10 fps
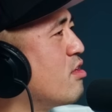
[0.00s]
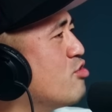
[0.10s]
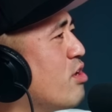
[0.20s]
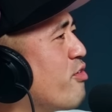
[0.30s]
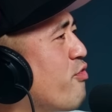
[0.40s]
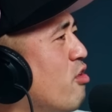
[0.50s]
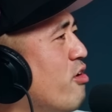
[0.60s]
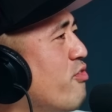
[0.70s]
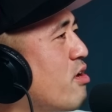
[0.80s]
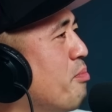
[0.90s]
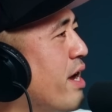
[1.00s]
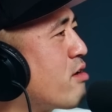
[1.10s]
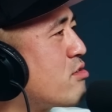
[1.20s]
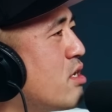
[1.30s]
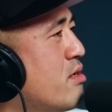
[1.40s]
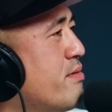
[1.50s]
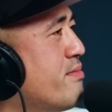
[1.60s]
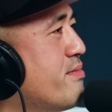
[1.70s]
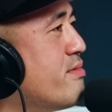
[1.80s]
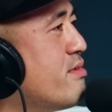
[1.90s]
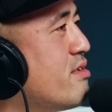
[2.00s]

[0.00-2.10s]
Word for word: did you ever fall off on a bike or something? Yeah.